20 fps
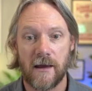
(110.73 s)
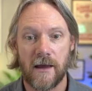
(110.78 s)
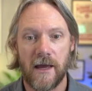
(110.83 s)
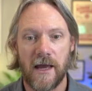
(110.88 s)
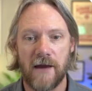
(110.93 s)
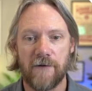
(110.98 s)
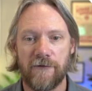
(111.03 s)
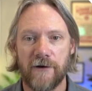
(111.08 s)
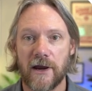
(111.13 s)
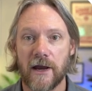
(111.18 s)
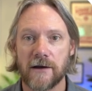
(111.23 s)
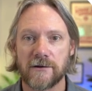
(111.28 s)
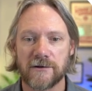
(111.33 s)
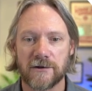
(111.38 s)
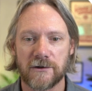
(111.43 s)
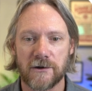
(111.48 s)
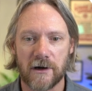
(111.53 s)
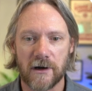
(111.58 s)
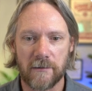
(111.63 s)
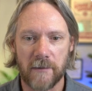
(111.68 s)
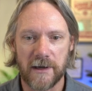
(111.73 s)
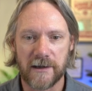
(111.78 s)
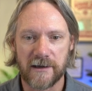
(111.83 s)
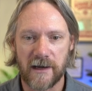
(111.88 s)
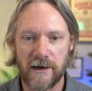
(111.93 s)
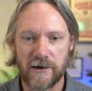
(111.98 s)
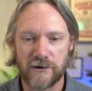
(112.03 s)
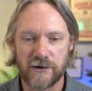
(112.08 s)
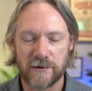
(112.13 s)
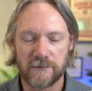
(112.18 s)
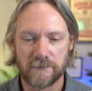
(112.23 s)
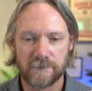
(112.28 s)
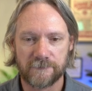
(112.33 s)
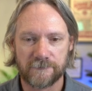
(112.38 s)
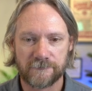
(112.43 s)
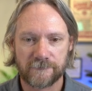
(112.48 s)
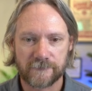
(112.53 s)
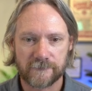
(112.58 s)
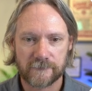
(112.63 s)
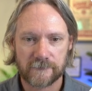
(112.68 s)
If we go to documentation,
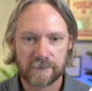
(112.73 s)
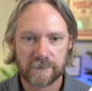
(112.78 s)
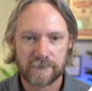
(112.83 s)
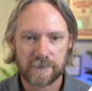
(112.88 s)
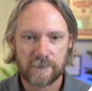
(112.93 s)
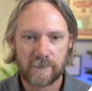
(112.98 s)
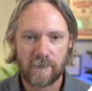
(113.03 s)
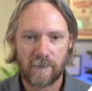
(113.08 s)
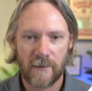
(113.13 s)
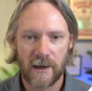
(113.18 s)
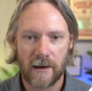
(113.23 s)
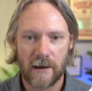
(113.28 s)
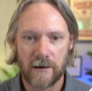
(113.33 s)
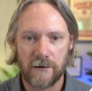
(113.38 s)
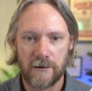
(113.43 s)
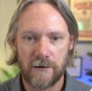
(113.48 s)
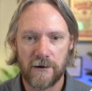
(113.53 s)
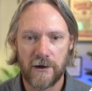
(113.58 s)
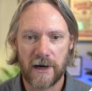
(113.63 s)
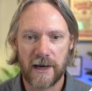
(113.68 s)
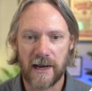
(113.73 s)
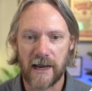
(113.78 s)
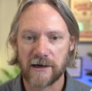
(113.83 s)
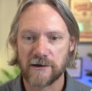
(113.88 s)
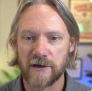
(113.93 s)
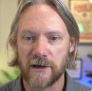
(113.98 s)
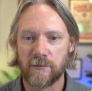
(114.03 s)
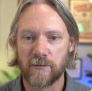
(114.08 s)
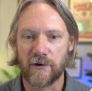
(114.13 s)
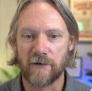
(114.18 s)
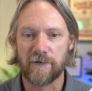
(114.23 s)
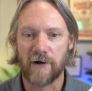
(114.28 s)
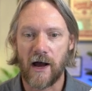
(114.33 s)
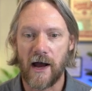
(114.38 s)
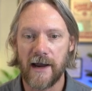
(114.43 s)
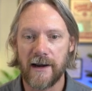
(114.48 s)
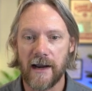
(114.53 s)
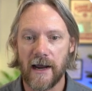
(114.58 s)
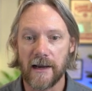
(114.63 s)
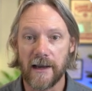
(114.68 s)
you can actually
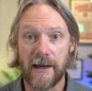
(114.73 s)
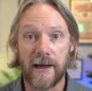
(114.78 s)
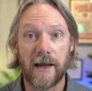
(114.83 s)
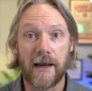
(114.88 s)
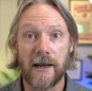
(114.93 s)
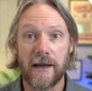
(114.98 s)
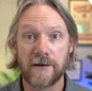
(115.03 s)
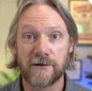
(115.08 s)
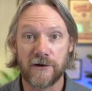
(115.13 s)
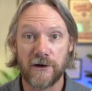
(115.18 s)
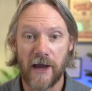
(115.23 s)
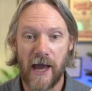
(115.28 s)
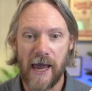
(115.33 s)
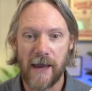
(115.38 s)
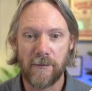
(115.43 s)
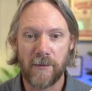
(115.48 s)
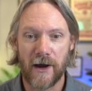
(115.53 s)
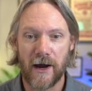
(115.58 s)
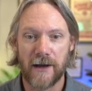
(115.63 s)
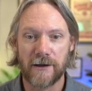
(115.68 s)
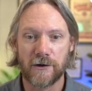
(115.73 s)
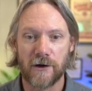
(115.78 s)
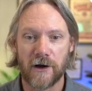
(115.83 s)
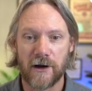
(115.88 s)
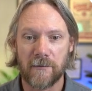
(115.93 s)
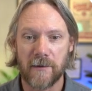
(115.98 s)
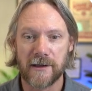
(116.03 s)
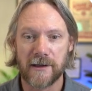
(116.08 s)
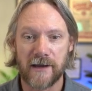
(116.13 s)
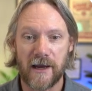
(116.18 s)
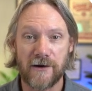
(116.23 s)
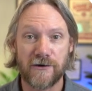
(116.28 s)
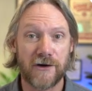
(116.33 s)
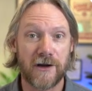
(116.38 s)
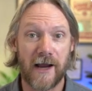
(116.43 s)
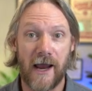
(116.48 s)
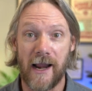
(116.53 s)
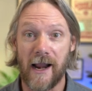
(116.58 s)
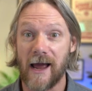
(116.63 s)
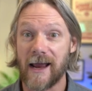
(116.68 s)
provide a link here to your API documentation.
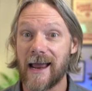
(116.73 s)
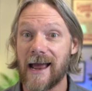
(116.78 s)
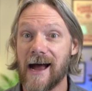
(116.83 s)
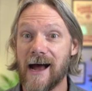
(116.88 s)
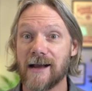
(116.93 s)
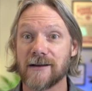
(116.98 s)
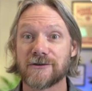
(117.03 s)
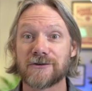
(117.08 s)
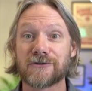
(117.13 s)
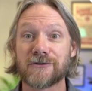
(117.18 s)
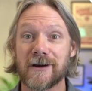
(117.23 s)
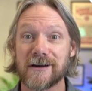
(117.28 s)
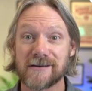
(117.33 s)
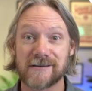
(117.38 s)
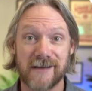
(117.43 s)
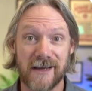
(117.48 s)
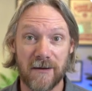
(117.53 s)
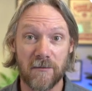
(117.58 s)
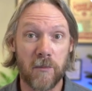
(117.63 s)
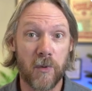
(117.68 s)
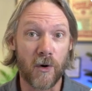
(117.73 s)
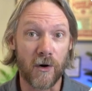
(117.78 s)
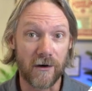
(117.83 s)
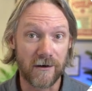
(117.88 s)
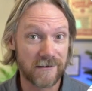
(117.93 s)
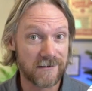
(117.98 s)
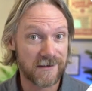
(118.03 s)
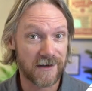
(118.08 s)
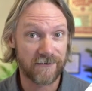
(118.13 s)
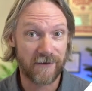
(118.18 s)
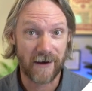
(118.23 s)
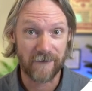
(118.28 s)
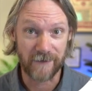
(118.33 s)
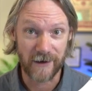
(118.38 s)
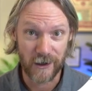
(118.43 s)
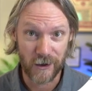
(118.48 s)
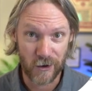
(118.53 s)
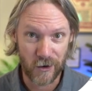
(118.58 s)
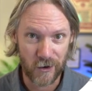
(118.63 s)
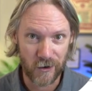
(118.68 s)
And I can't stress the importance of
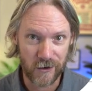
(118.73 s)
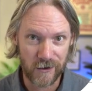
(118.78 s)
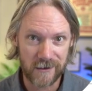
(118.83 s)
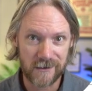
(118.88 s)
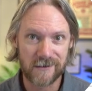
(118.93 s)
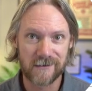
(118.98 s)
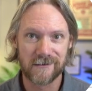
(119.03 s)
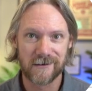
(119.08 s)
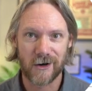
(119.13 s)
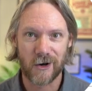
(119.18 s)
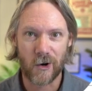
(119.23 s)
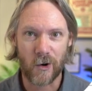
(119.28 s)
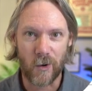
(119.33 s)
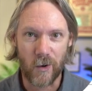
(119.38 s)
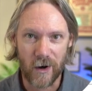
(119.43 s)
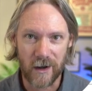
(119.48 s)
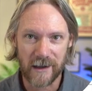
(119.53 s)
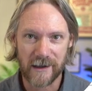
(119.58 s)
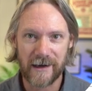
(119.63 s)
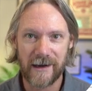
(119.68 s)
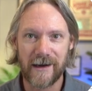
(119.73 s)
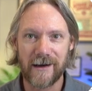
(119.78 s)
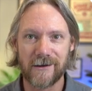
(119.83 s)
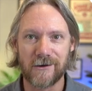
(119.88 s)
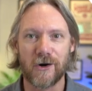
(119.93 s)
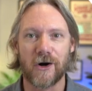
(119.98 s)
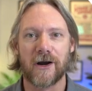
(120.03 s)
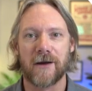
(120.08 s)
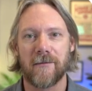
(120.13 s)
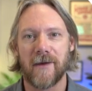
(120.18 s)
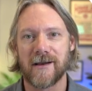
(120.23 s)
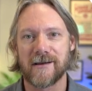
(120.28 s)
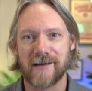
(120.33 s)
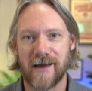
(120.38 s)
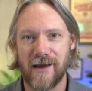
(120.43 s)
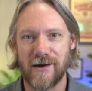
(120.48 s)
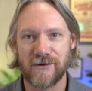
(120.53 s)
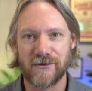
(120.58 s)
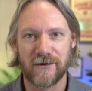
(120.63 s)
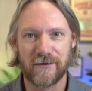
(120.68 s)
having good quality
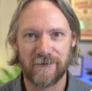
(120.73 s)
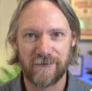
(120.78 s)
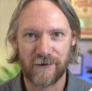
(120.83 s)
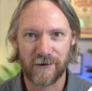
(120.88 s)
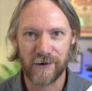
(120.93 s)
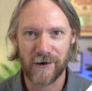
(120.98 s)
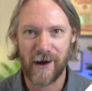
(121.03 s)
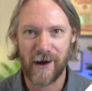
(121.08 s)
documentation for your